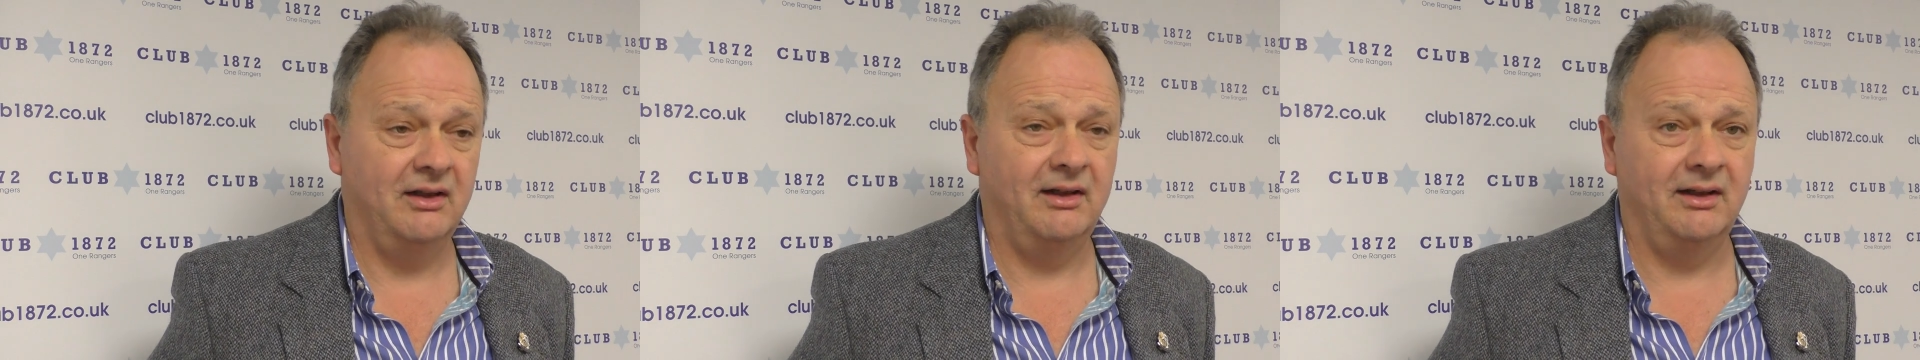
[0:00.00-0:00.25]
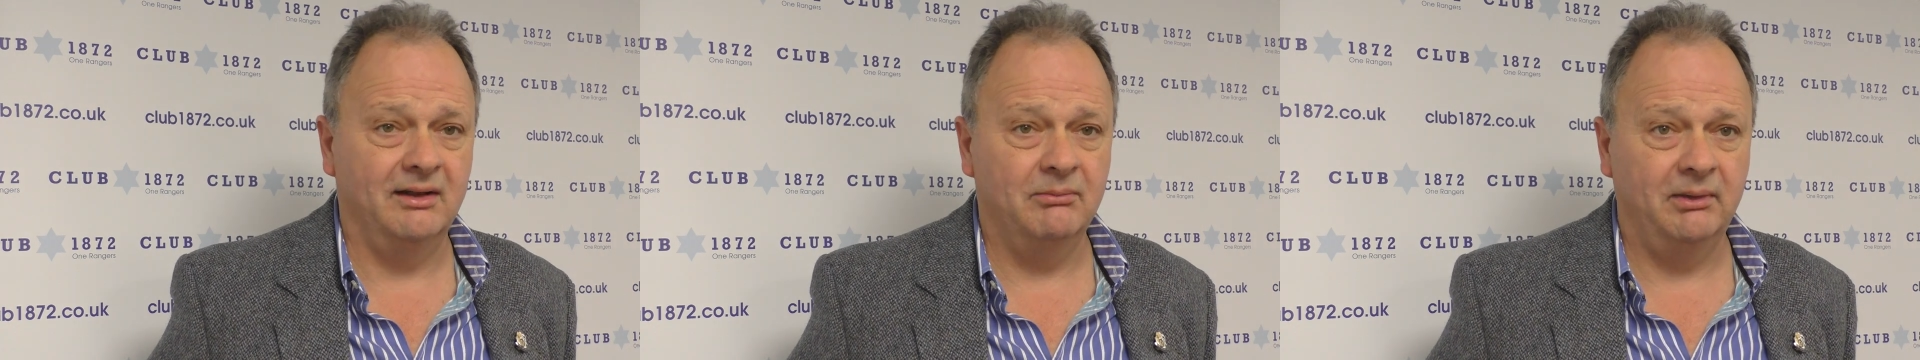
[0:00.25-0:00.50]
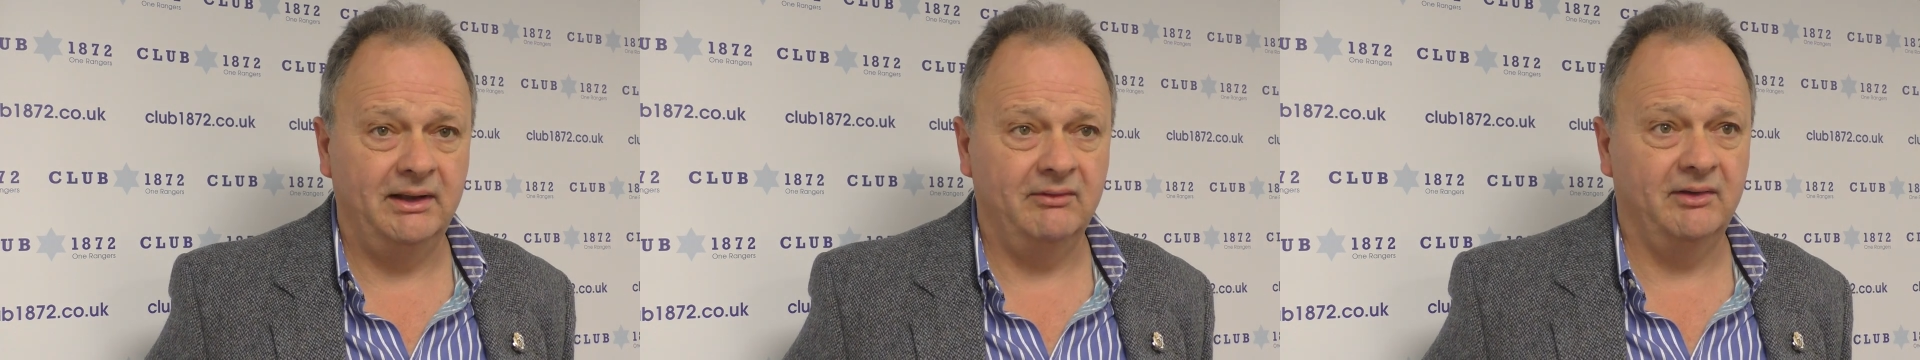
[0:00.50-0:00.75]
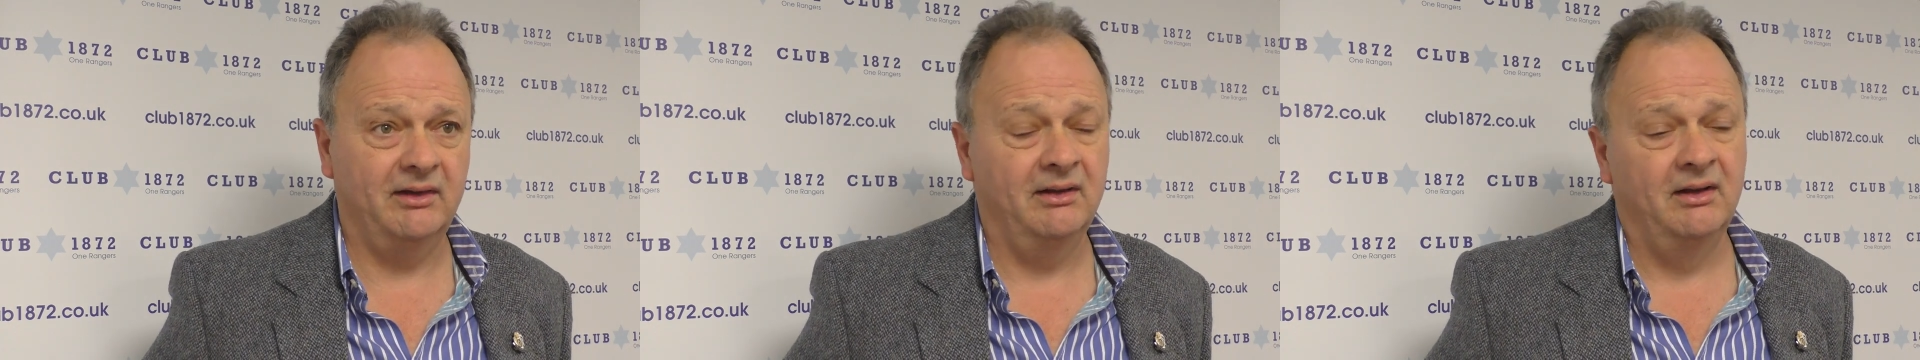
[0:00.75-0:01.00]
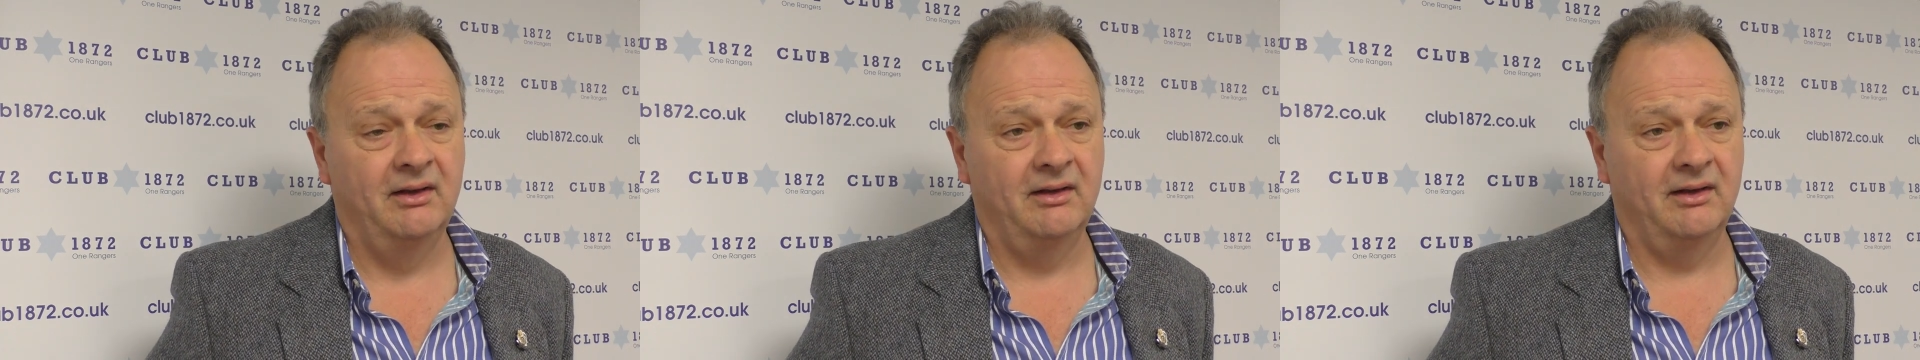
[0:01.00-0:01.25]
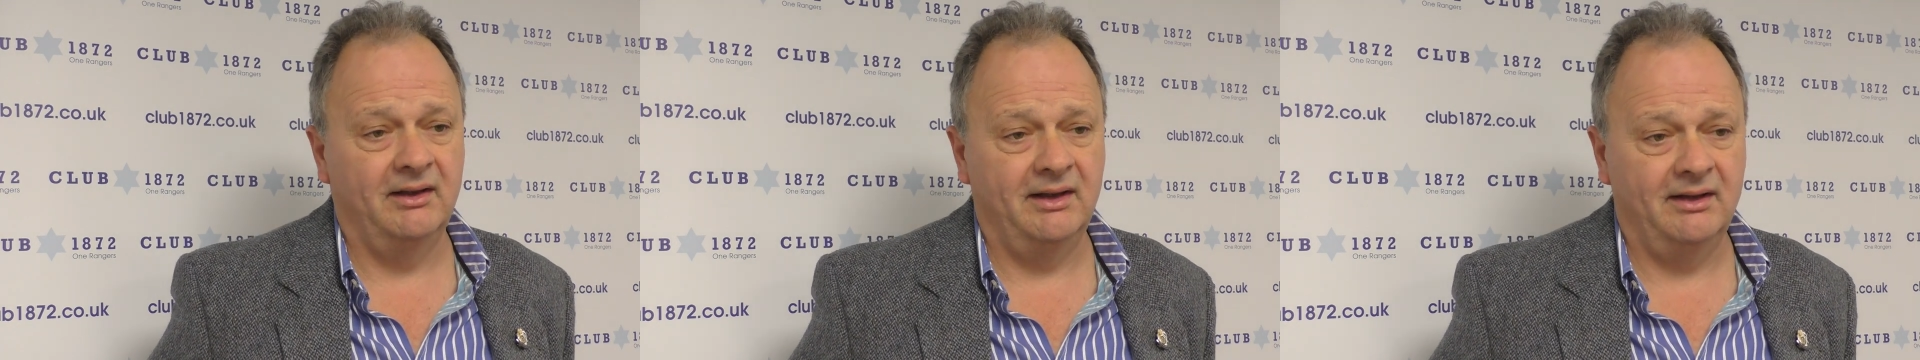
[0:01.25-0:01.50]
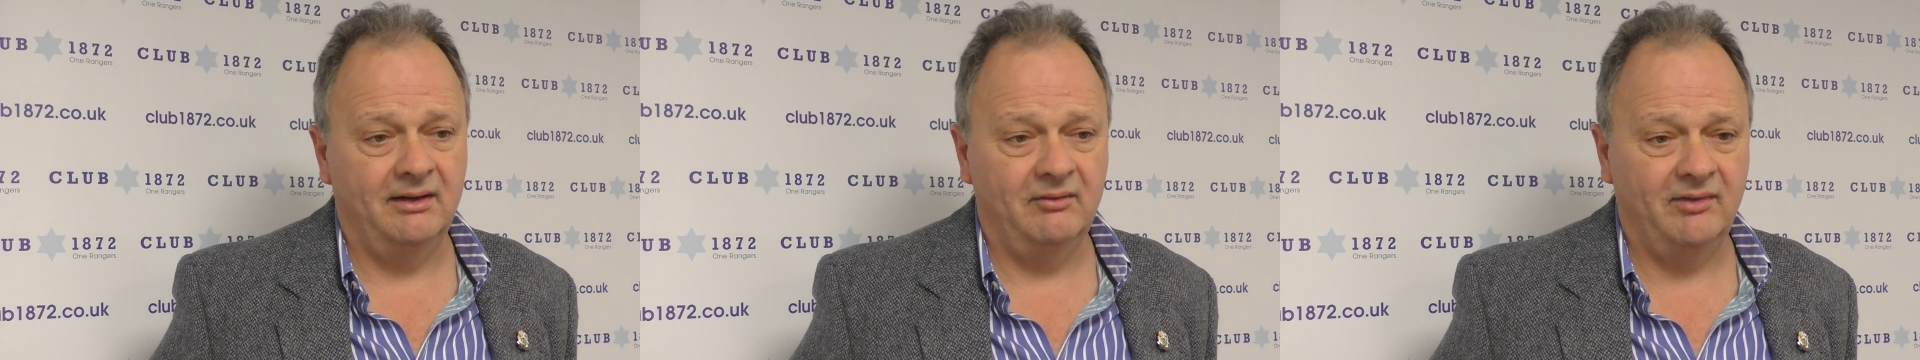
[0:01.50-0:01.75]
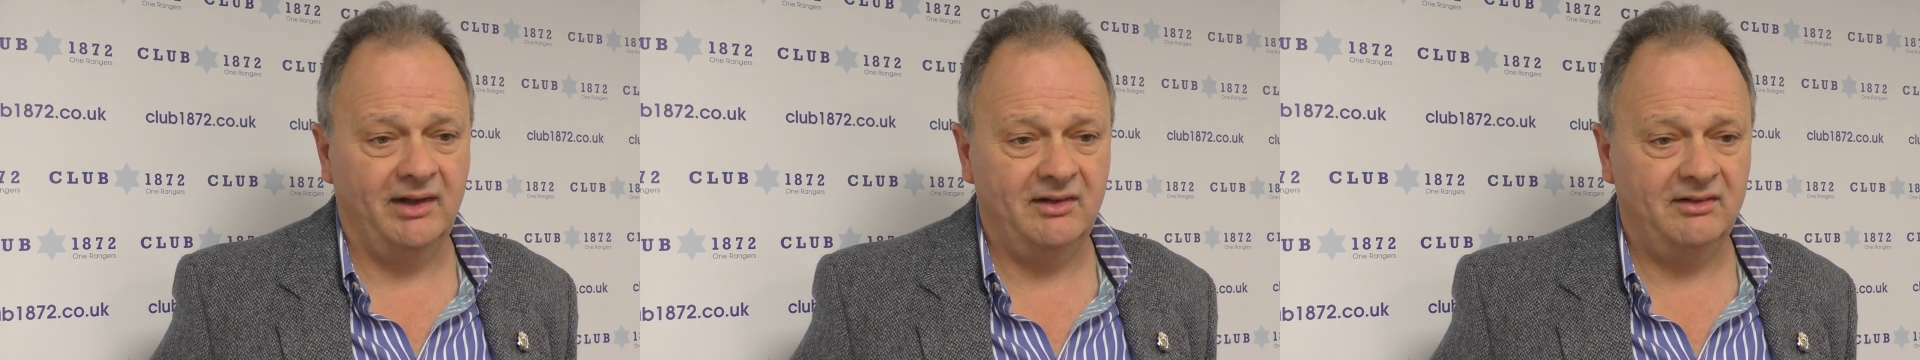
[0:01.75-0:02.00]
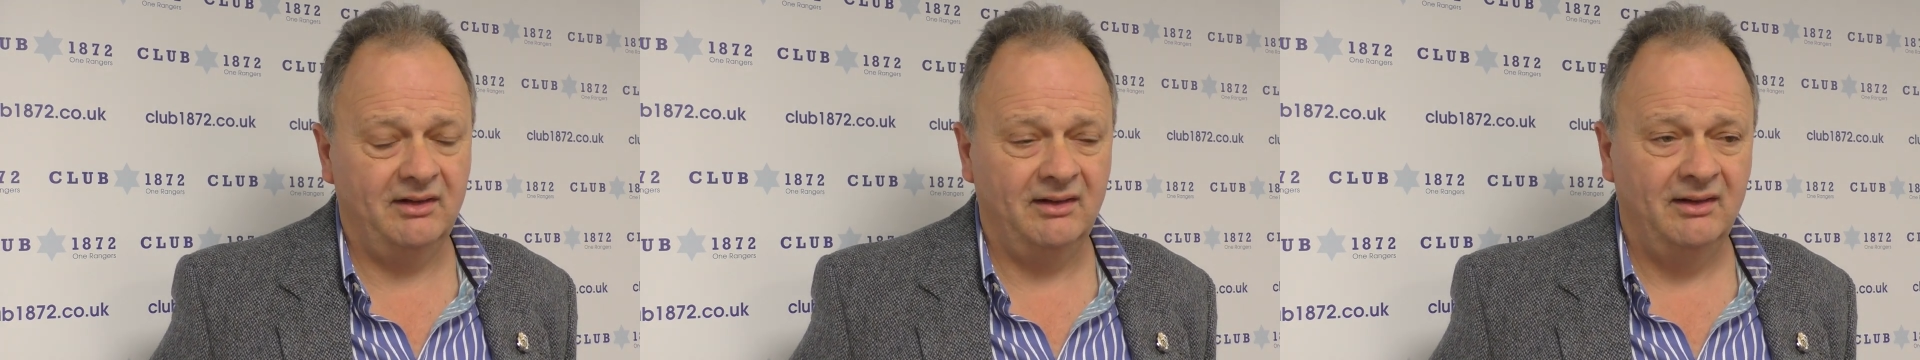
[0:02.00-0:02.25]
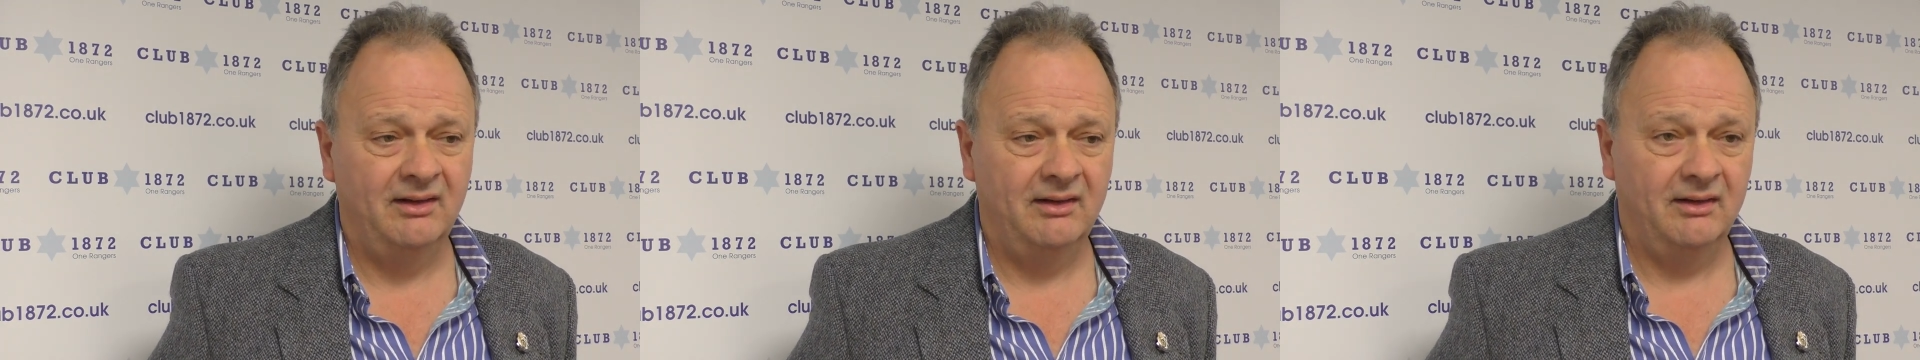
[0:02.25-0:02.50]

that they can believe in, that they can invest in.